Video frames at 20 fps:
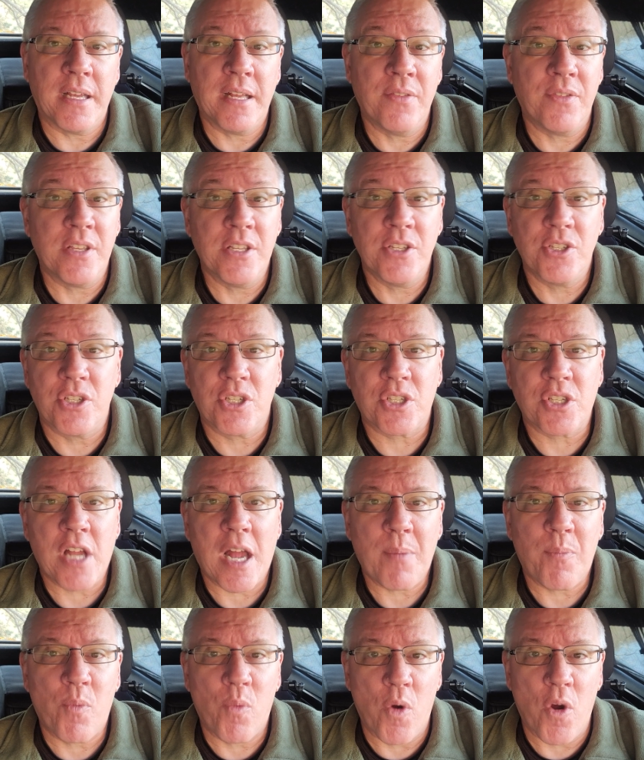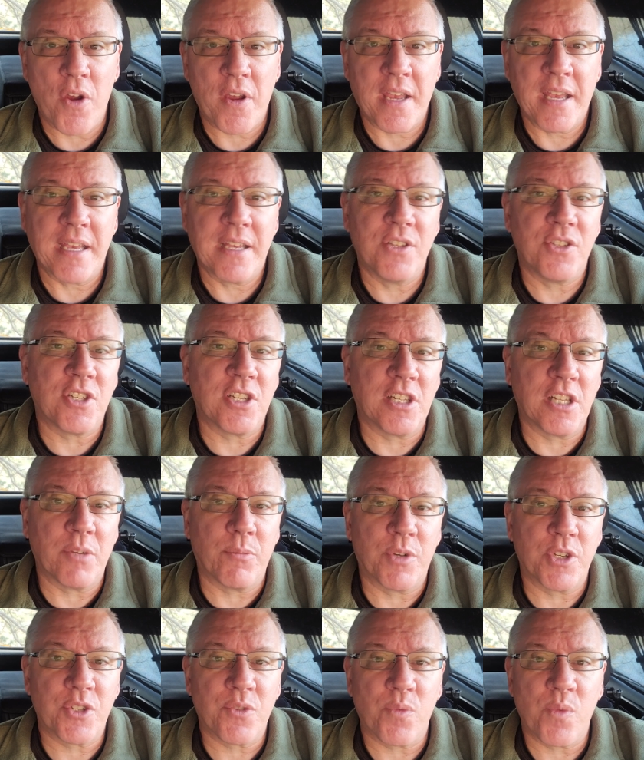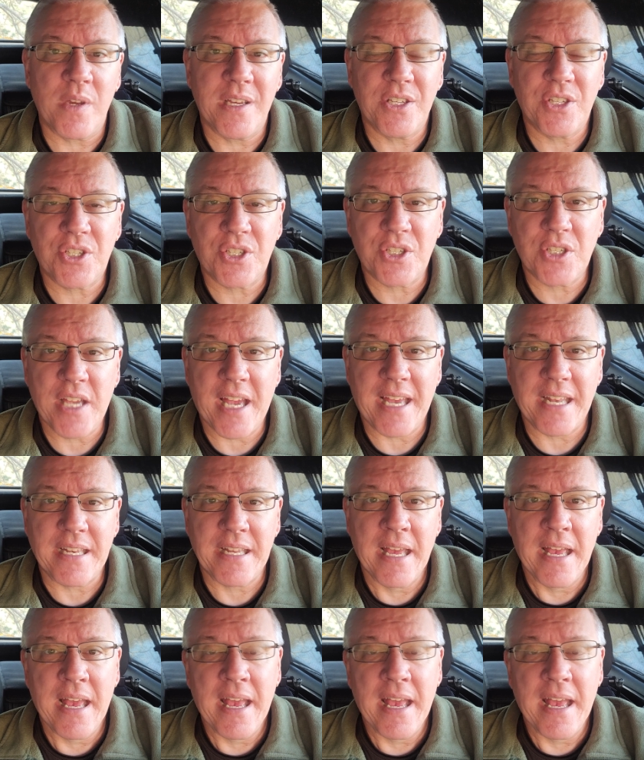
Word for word: and then just stop working until it was reset.